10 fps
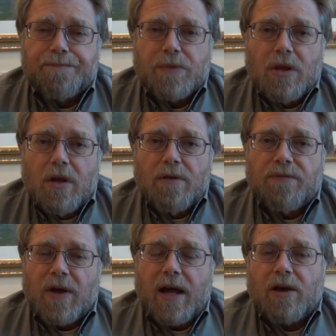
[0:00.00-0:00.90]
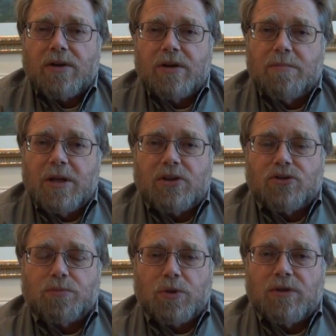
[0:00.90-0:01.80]
filed an
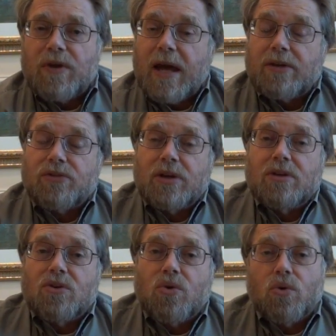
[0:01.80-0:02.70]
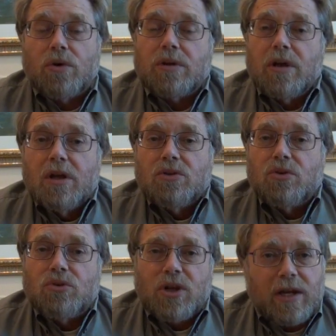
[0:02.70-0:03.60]
amicus brief asking the court
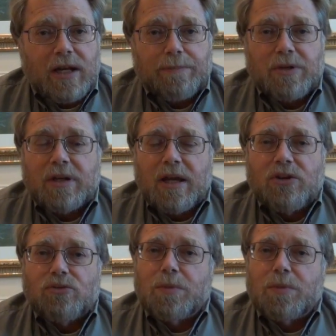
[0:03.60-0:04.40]
to take up the case,